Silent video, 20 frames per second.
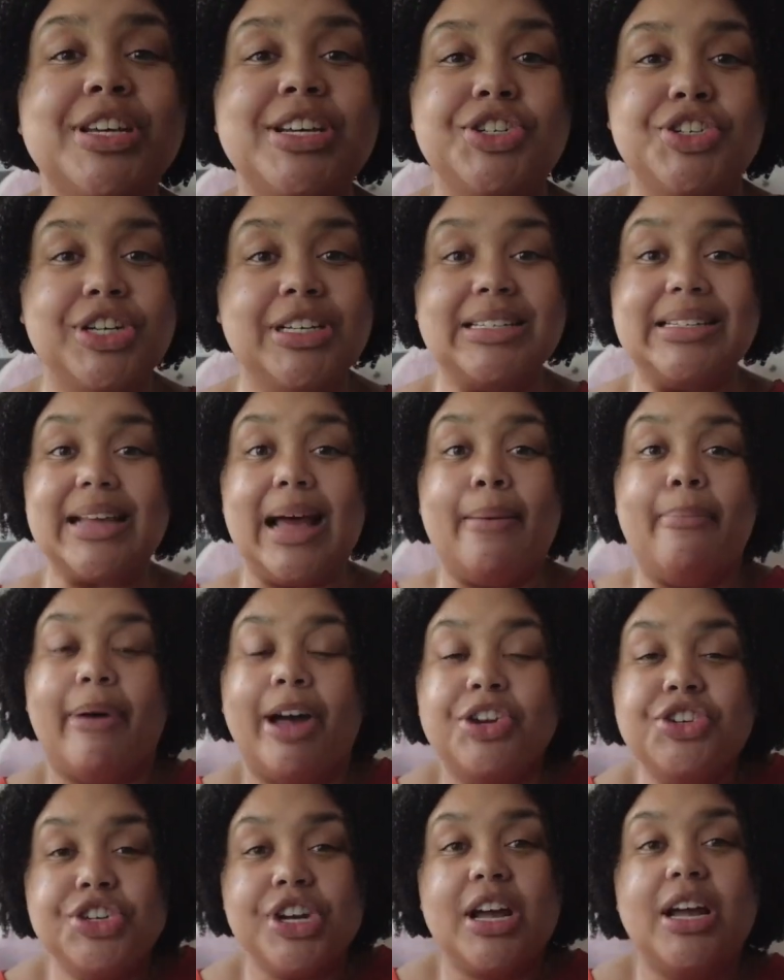it's just a
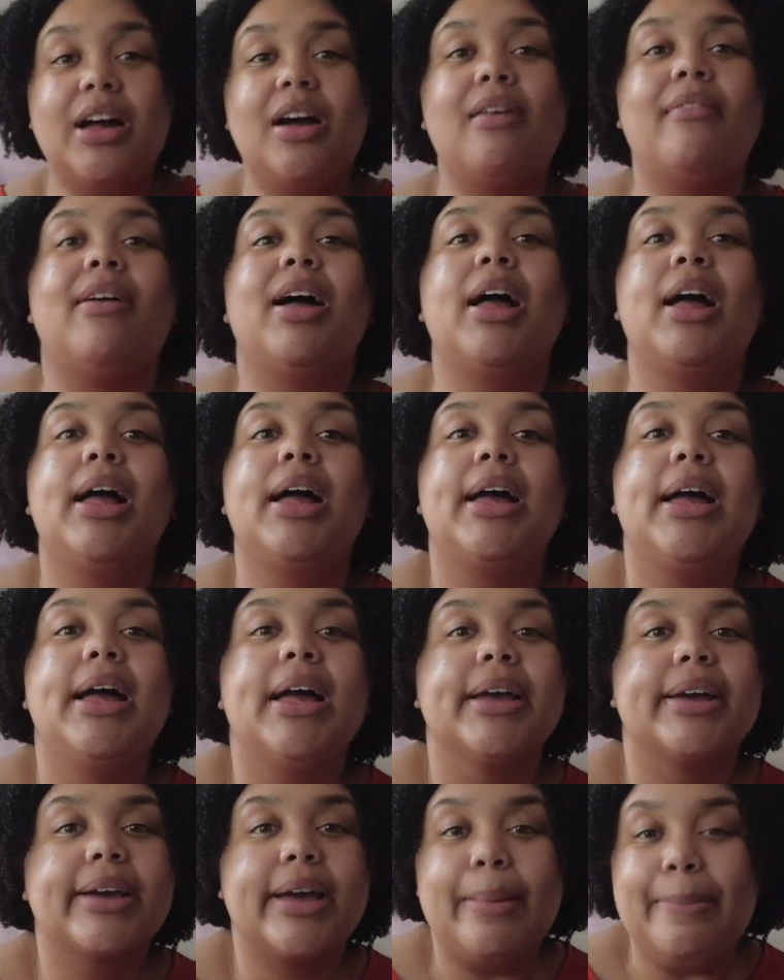bunch of
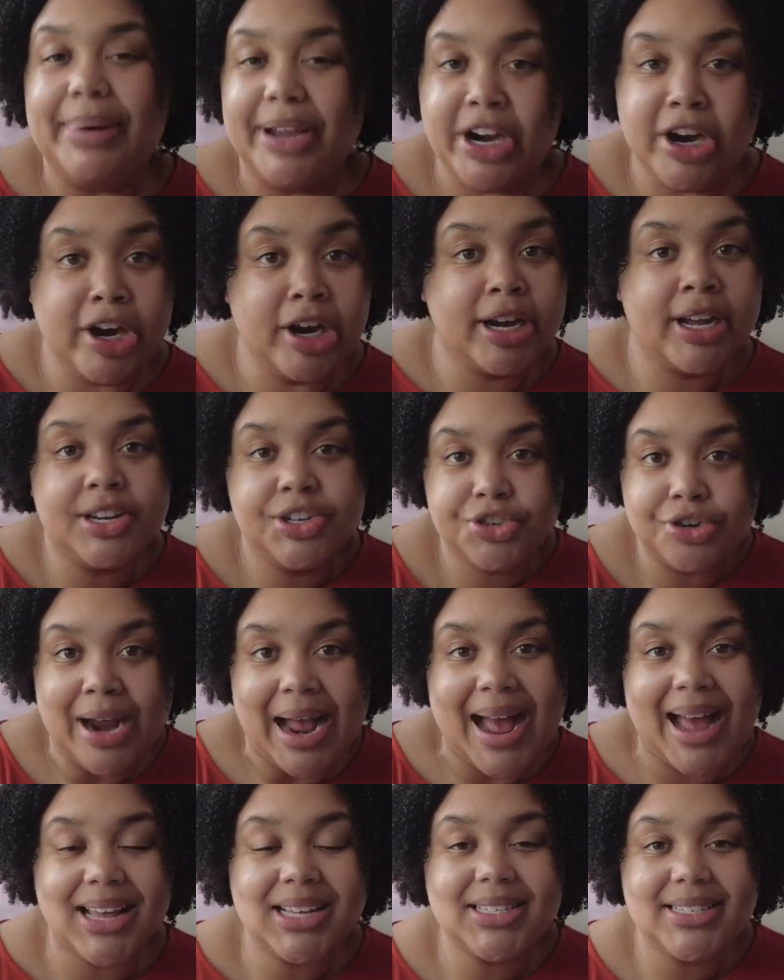compare
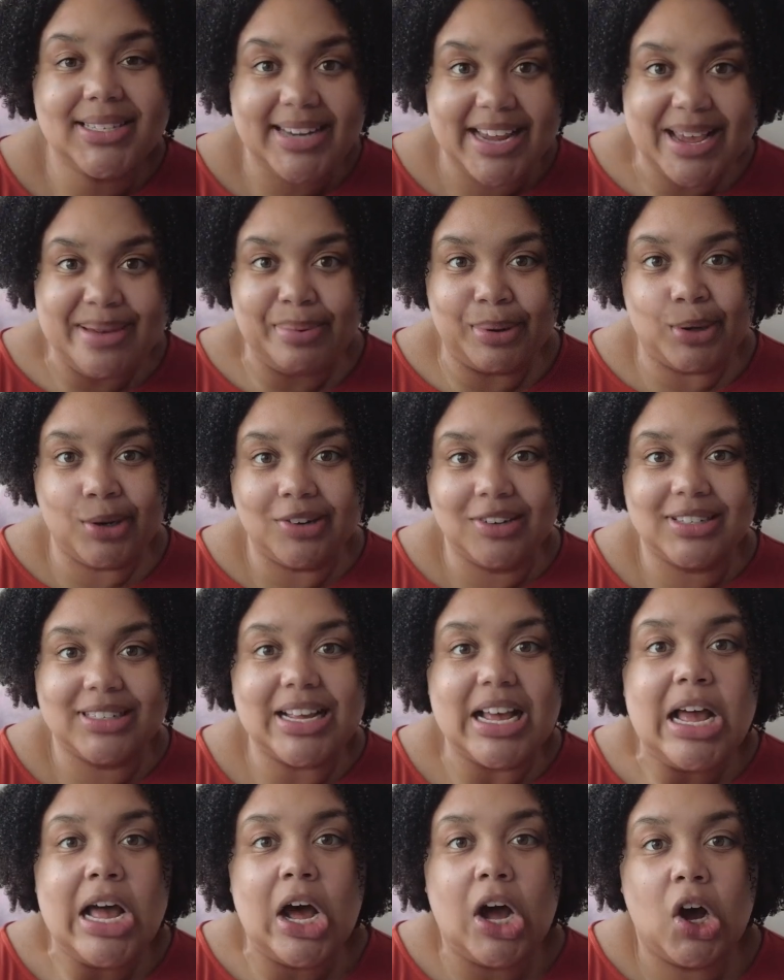contrast tables
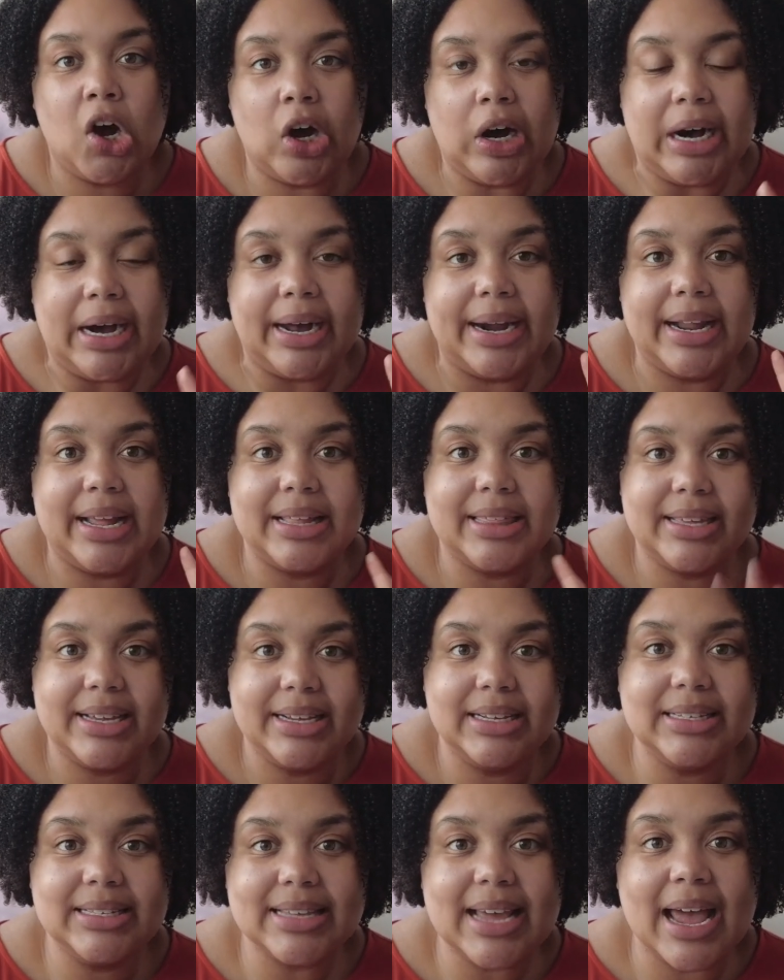on
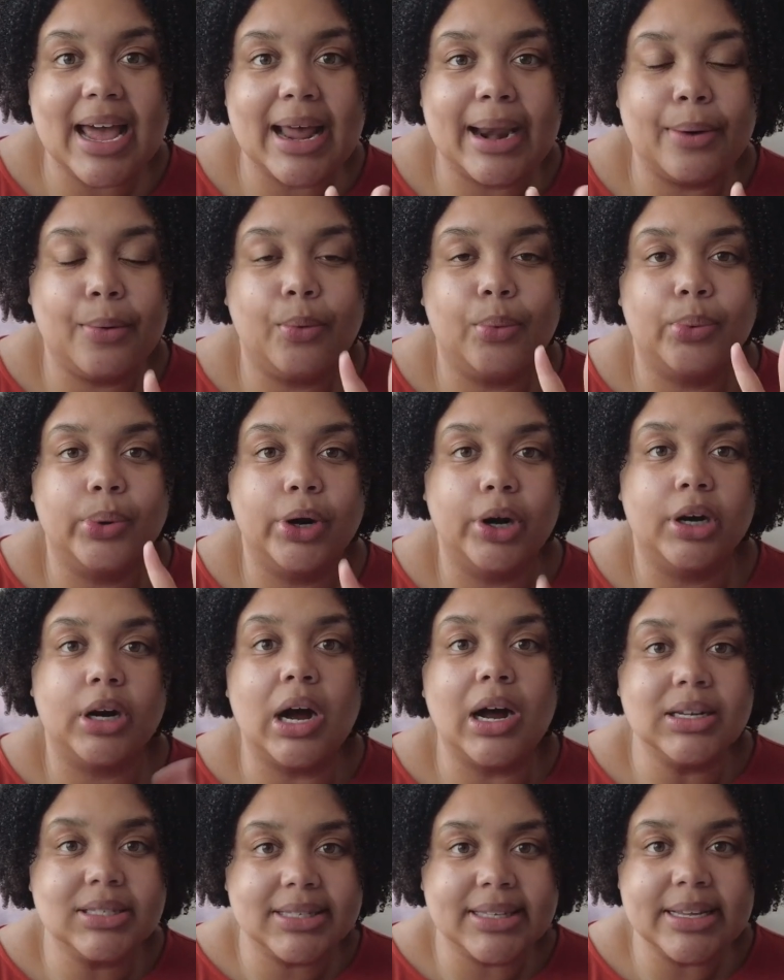things that were
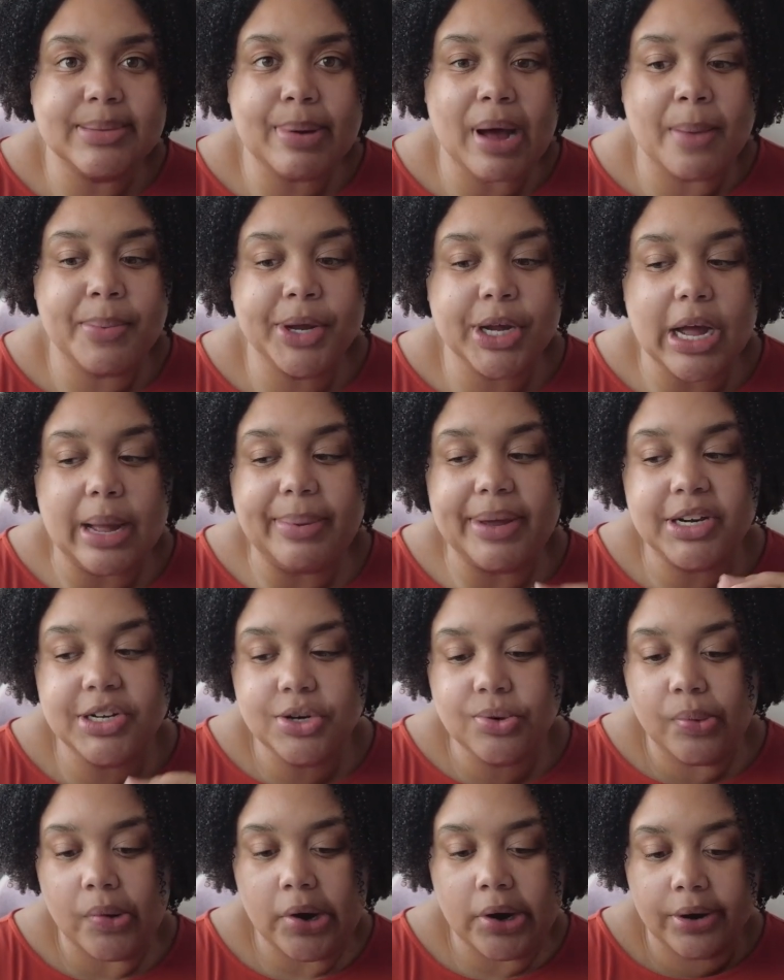constantly popping up in
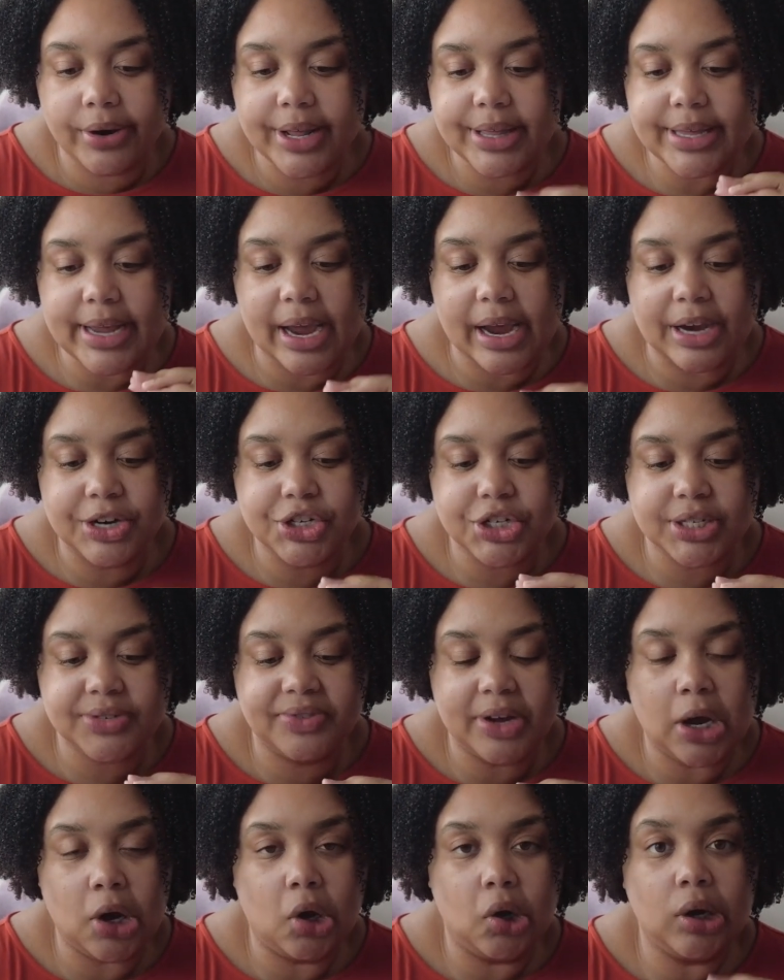UWorld that I just
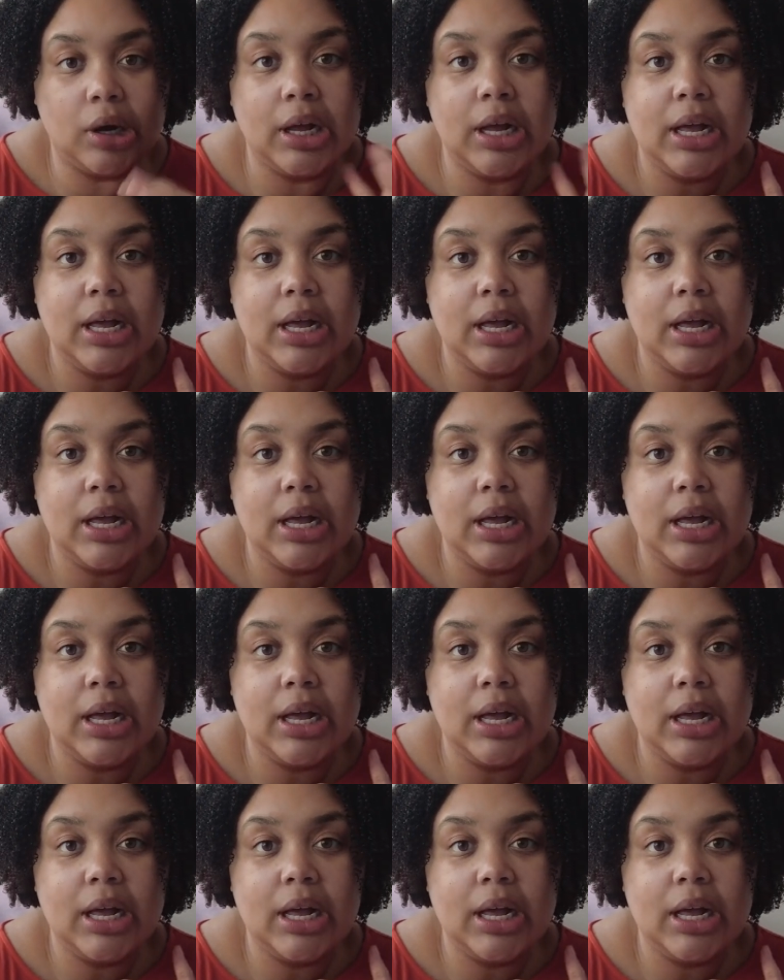felt